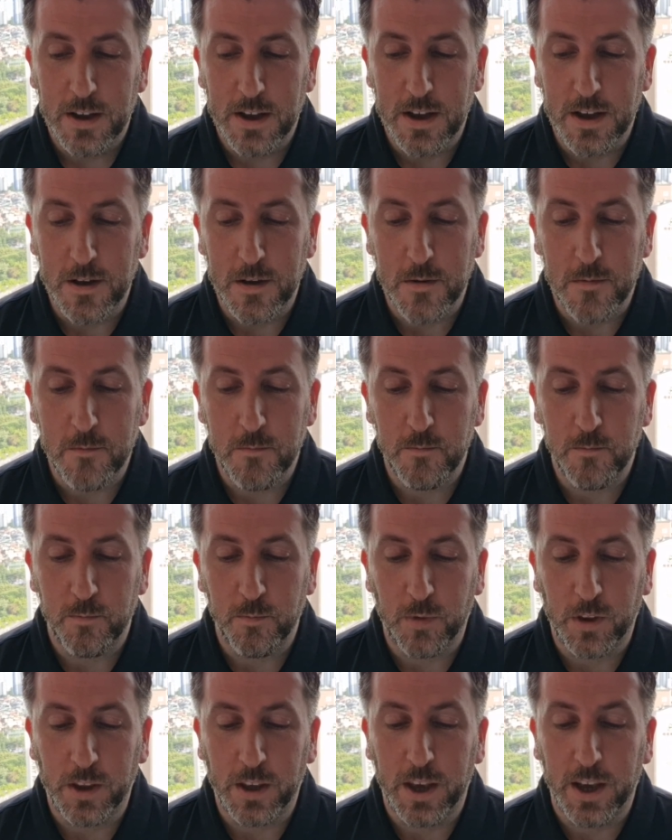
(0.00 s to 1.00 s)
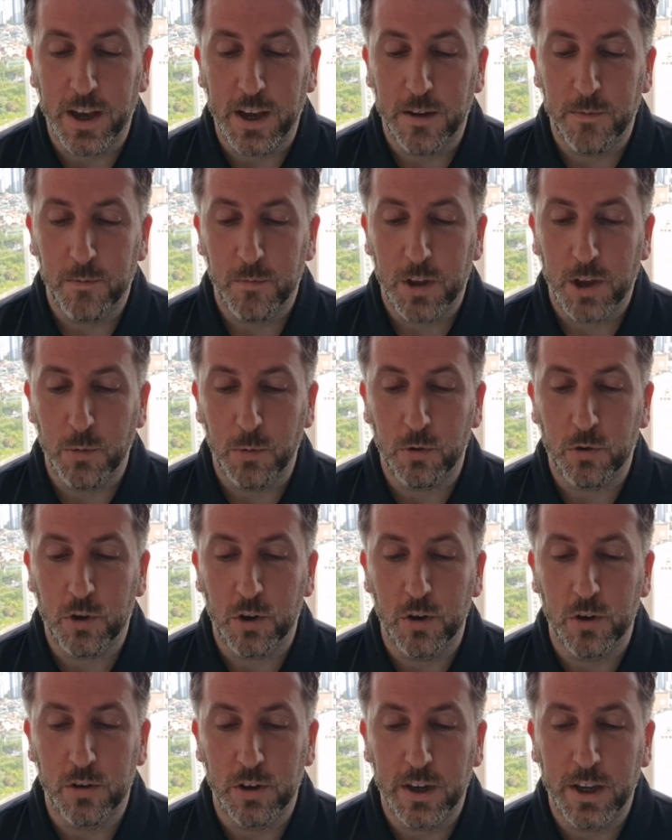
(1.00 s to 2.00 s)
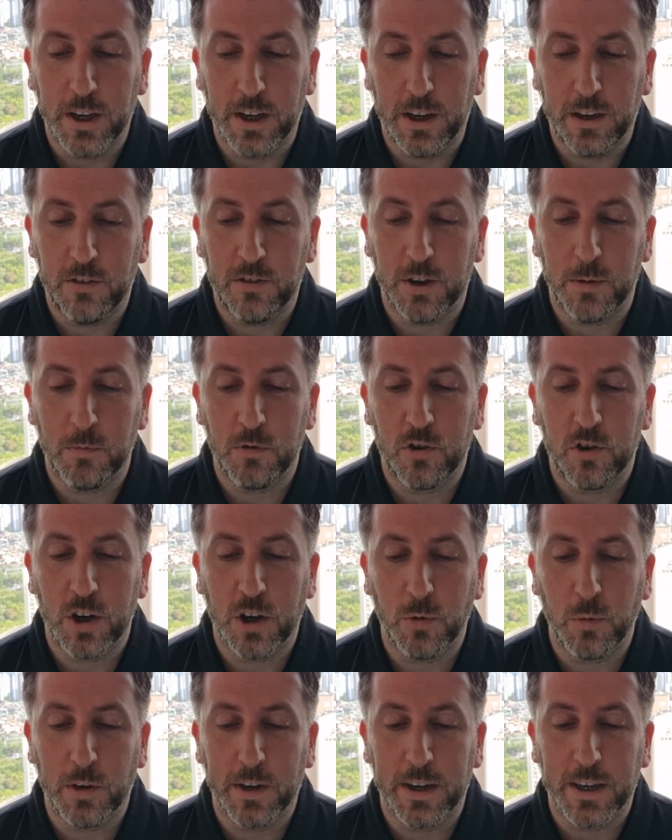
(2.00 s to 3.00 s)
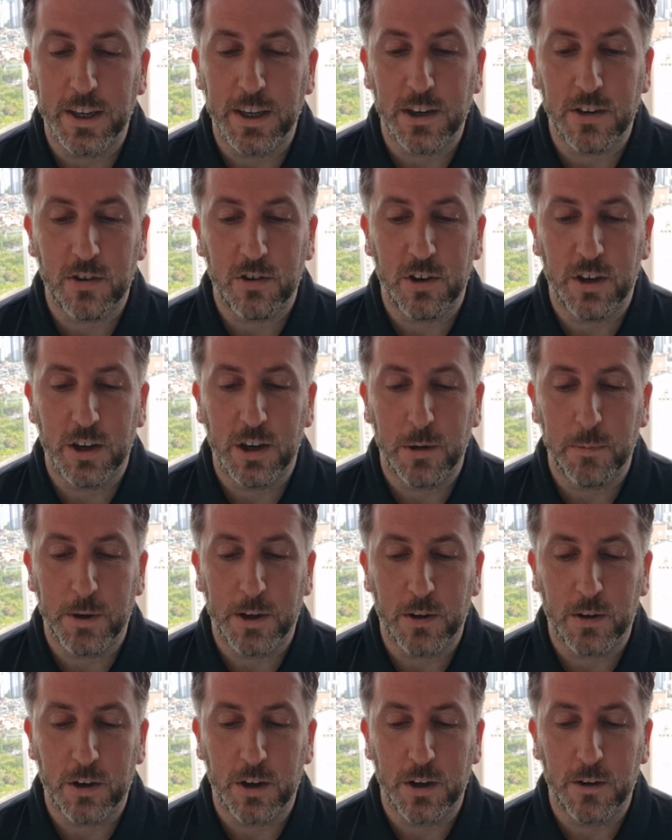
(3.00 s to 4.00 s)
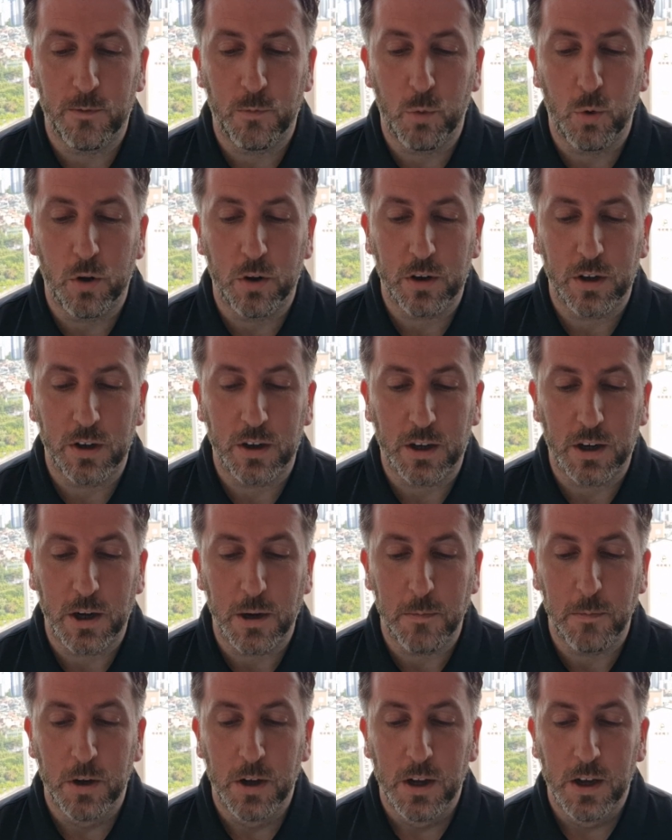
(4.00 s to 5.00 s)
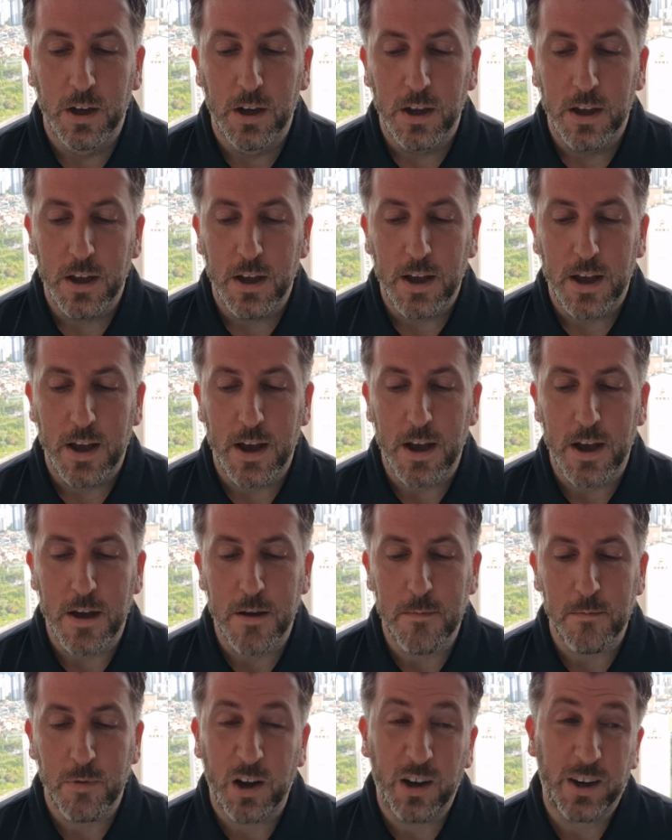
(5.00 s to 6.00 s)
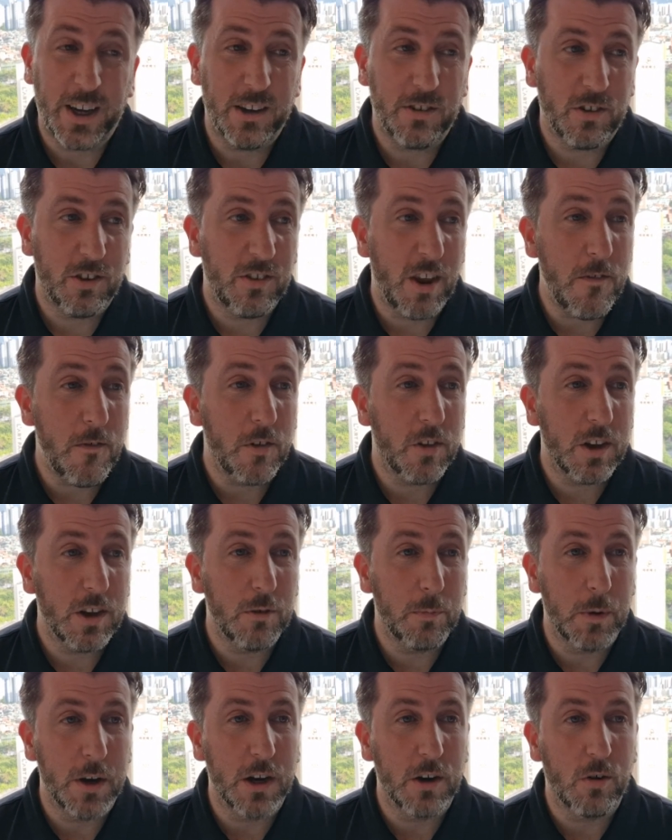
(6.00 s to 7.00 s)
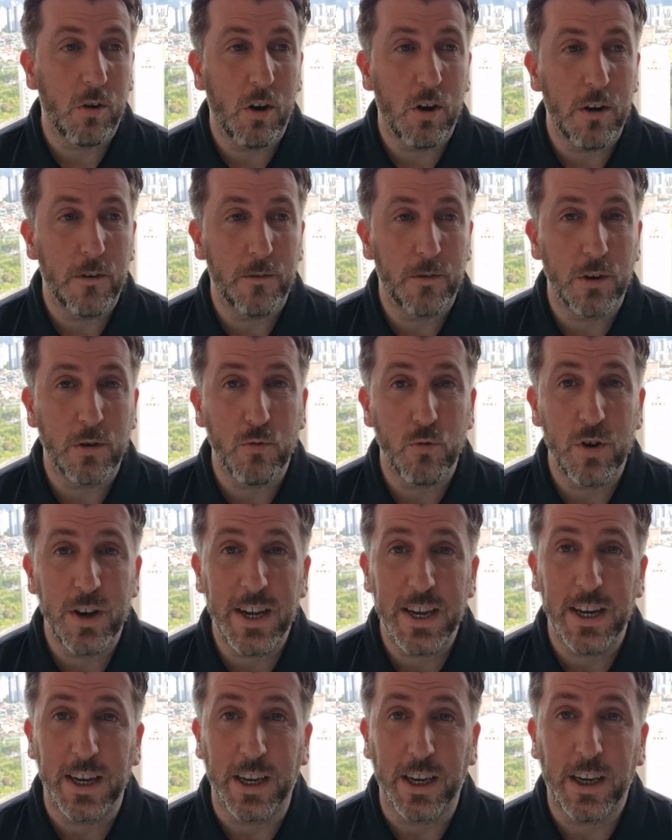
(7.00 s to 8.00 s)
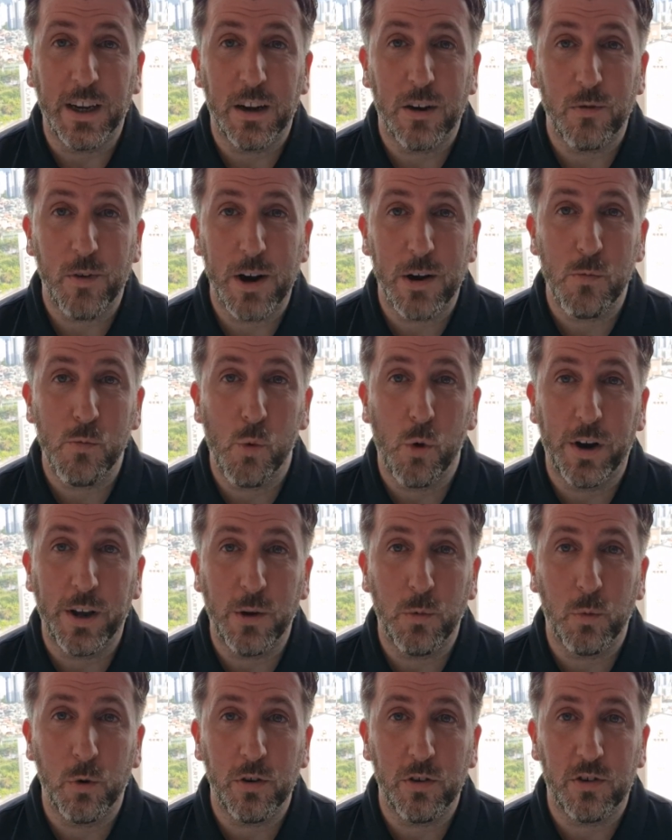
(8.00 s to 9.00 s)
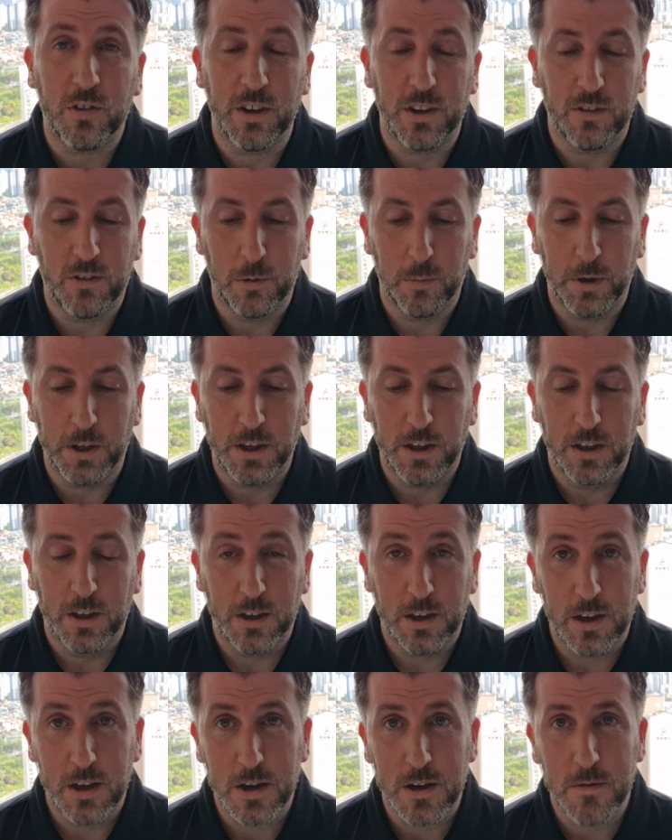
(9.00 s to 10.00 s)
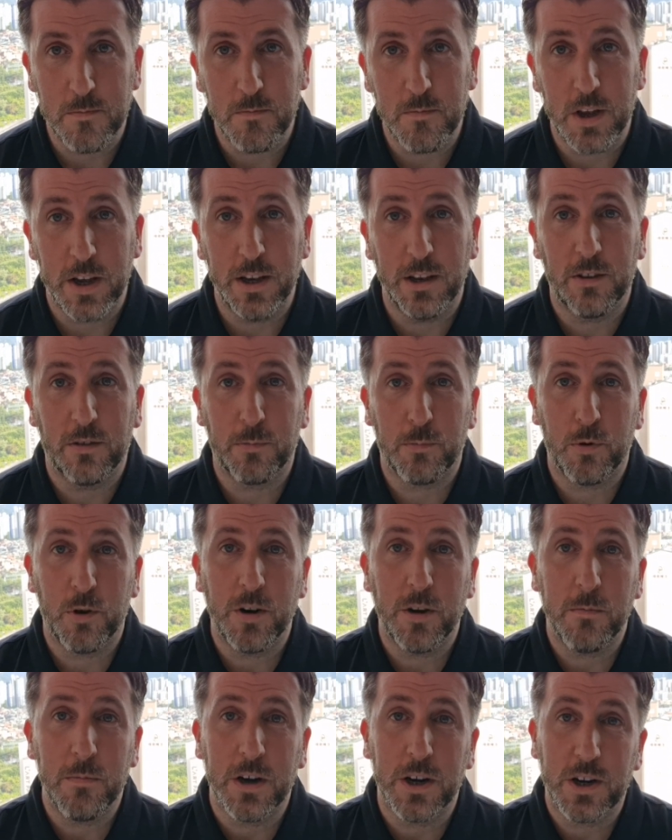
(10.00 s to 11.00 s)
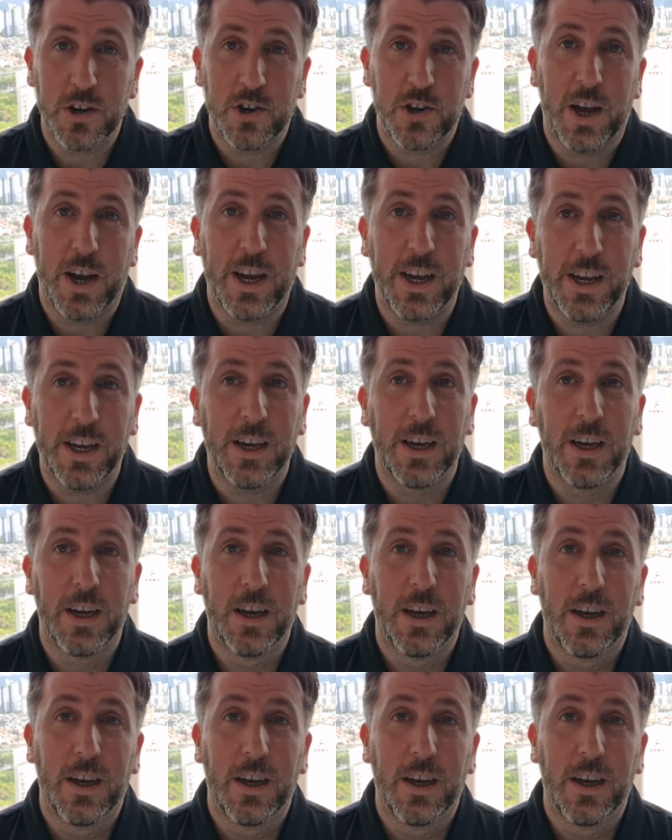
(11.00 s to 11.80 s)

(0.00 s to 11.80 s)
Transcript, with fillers: Um, yeah, it was good. And he, he, seems genuinely excited about kind of what can come. Um, I guess because everything is being crafted really around what he wants it to be. Um, it is pretty much a